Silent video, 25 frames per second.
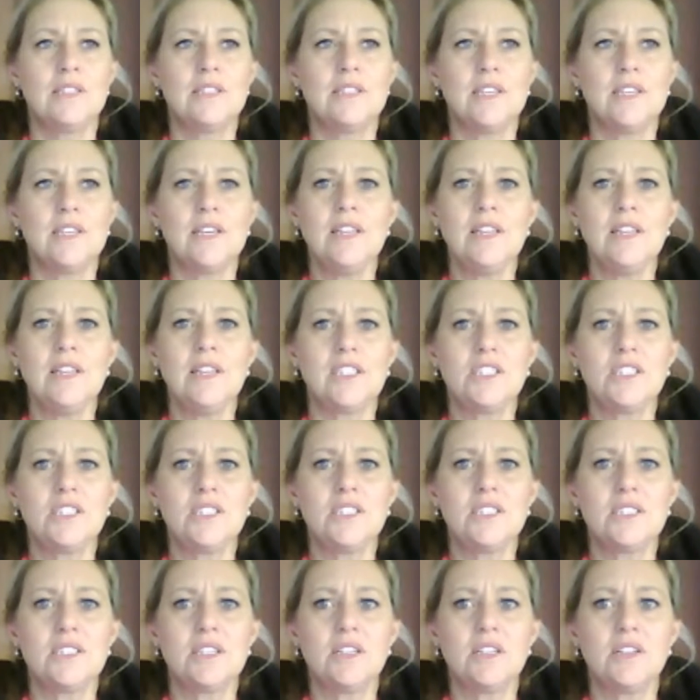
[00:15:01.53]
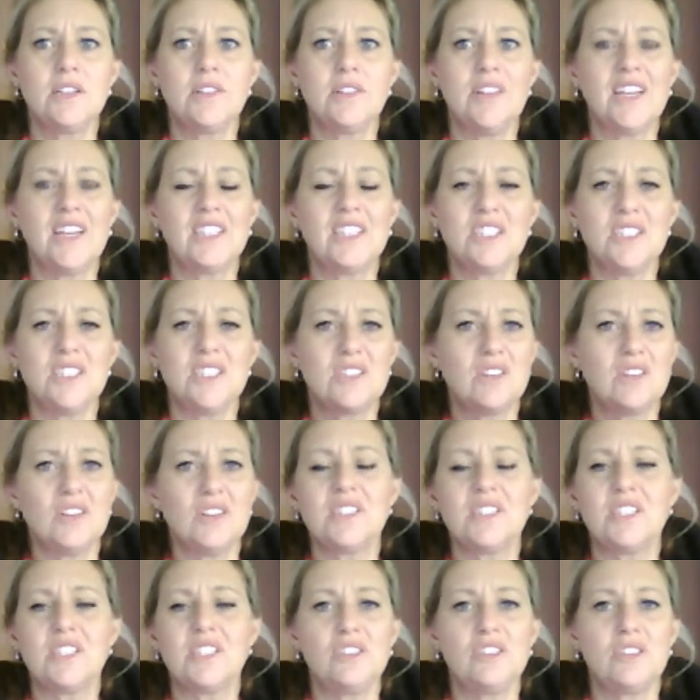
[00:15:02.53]
seeing that she's that she's
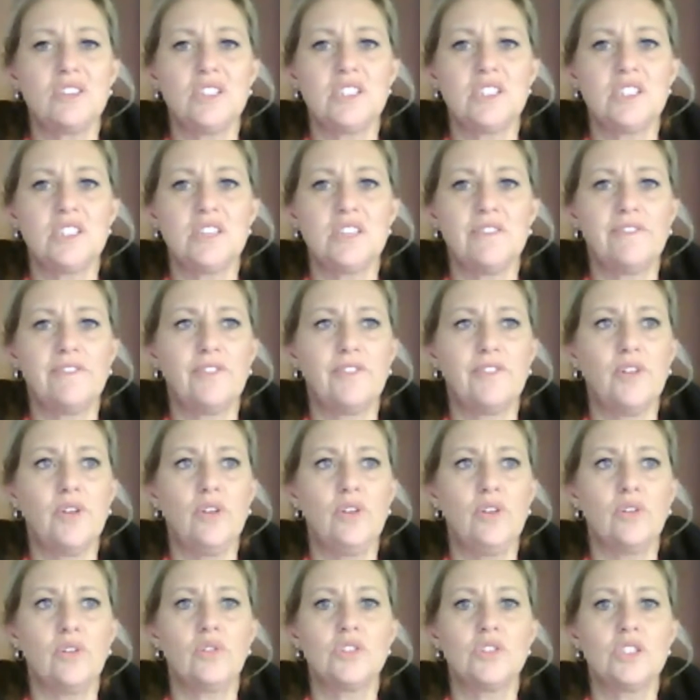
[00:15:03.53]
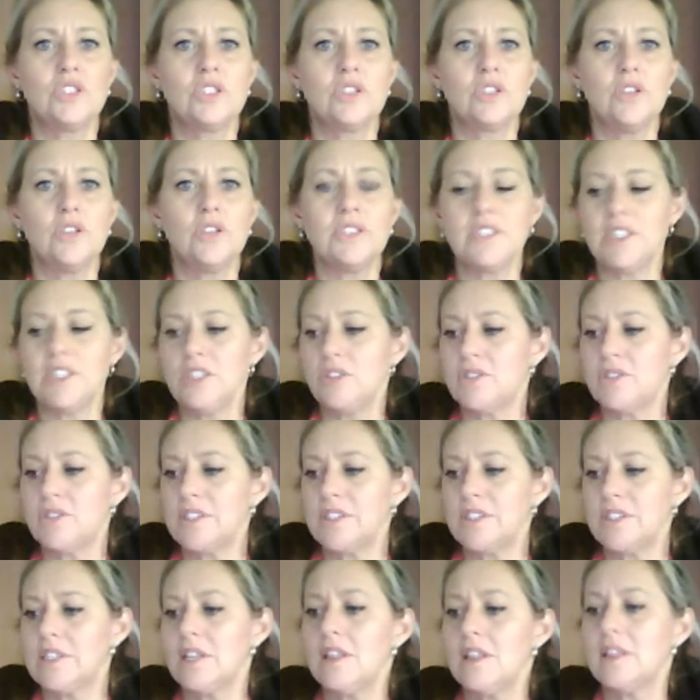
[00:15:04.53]
lost interest in food or she's lost
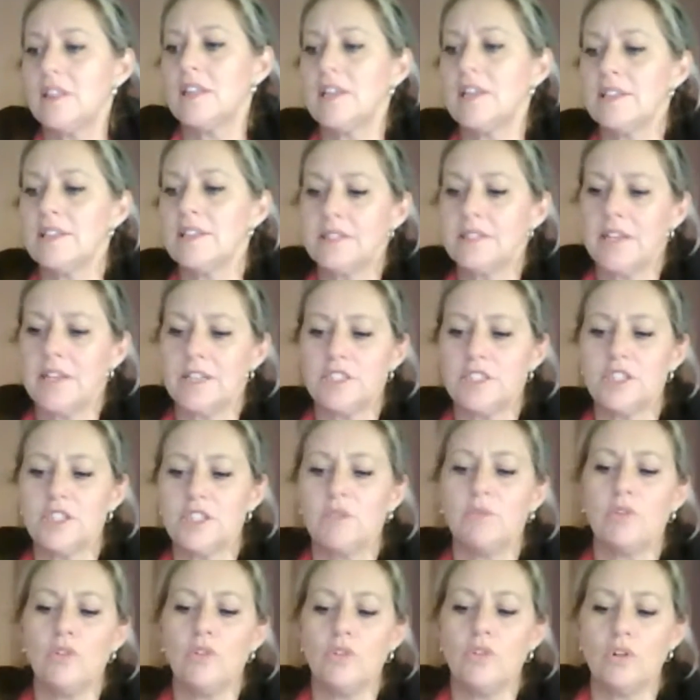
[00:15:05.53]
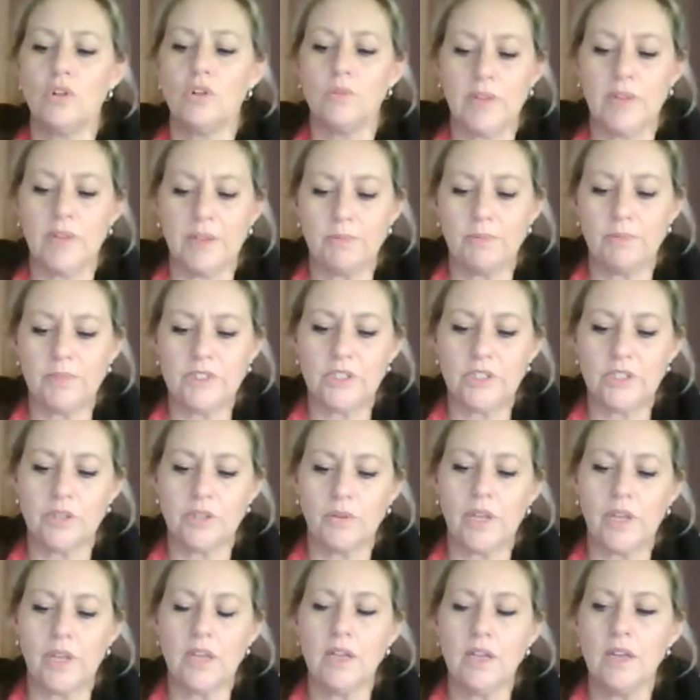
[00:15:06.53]
interest in things that she would normally be
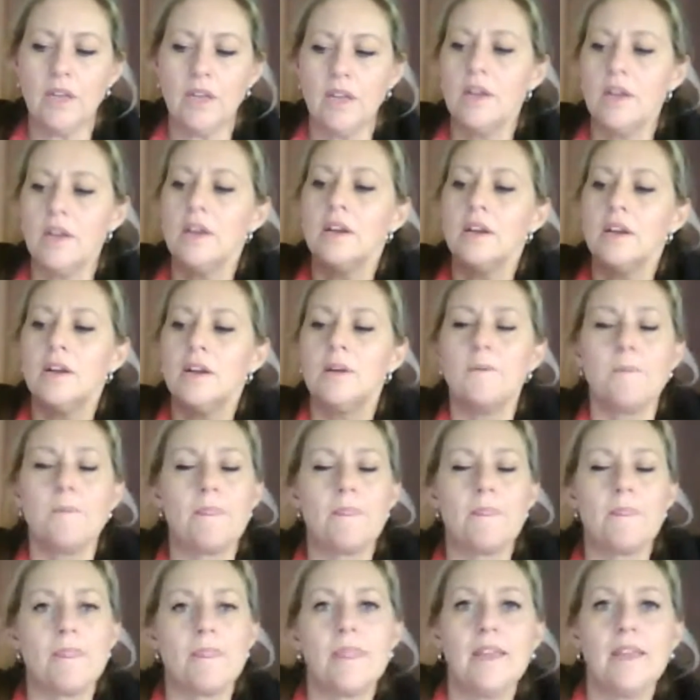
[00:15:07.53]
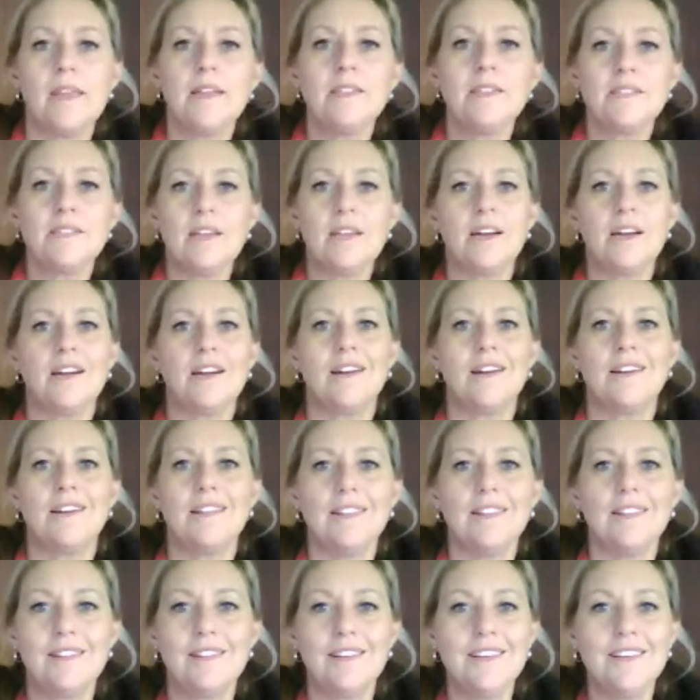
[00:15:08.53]
doing, these
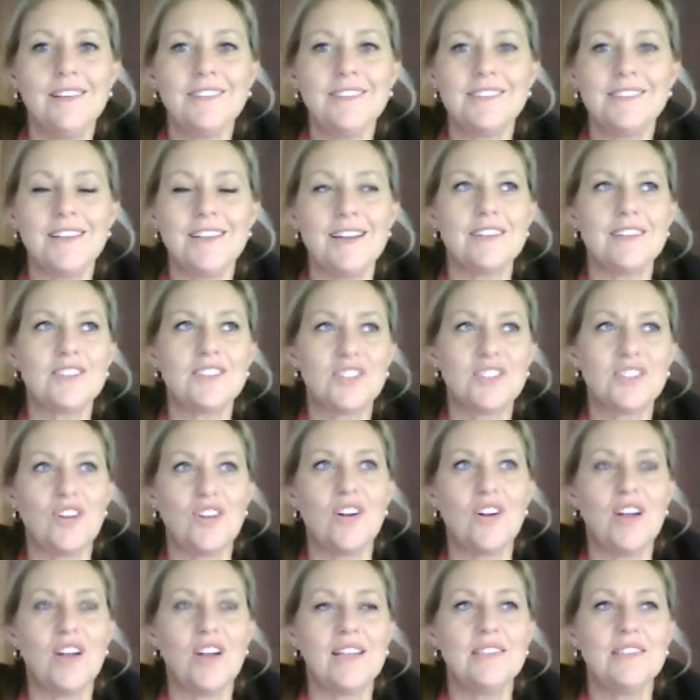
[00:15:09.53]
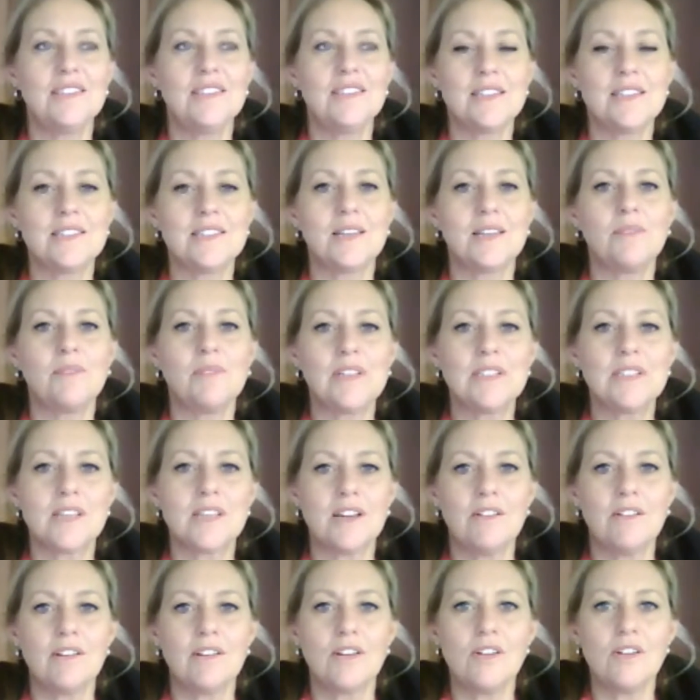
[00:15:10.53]
are these are signs that
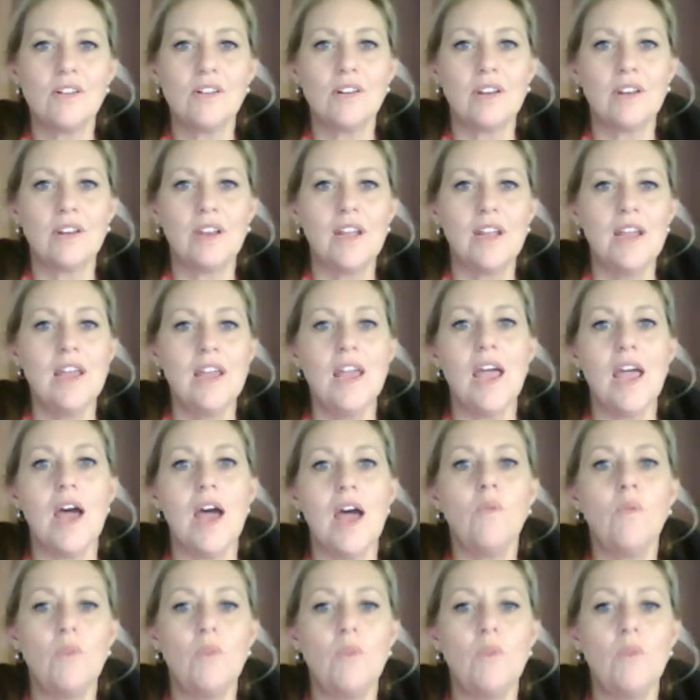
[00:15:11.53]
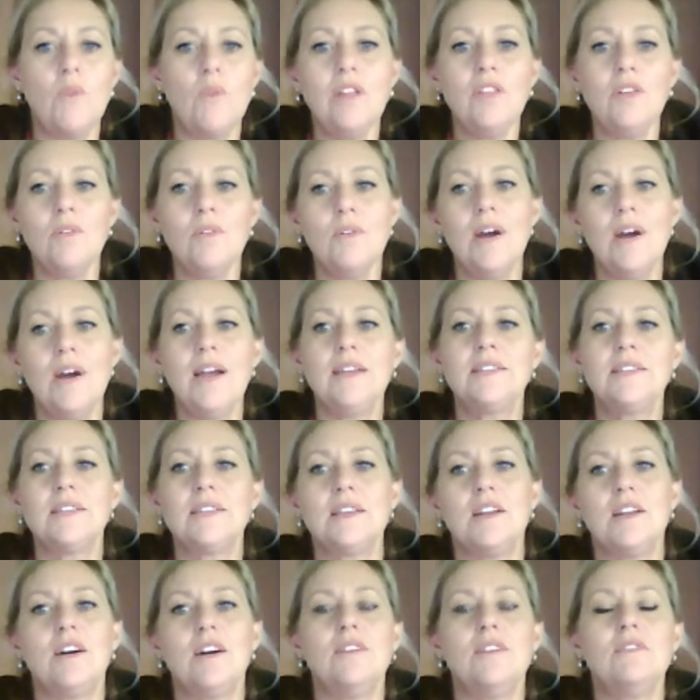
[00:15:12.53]
something's going on. And one of the
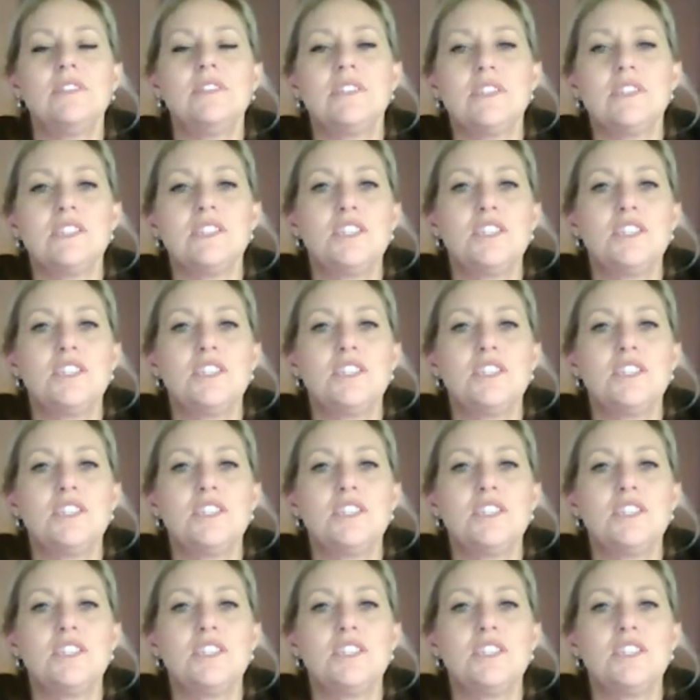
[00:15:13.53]
ways that I would